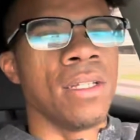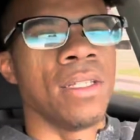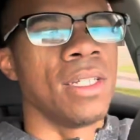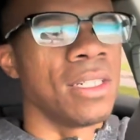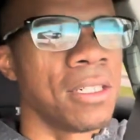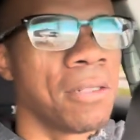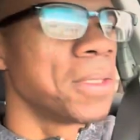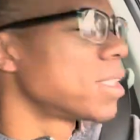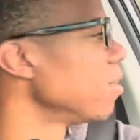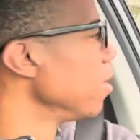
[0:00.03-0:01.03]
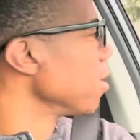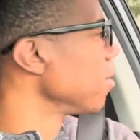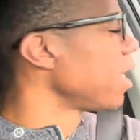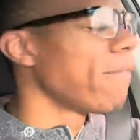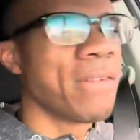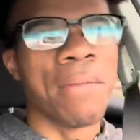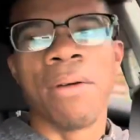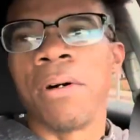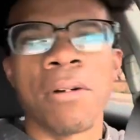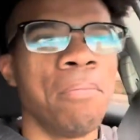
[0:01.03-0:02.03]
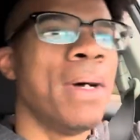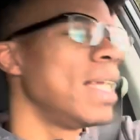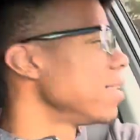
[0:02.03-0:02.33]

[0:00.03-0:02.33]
Yo, what's going on, Night Family? Welcome back to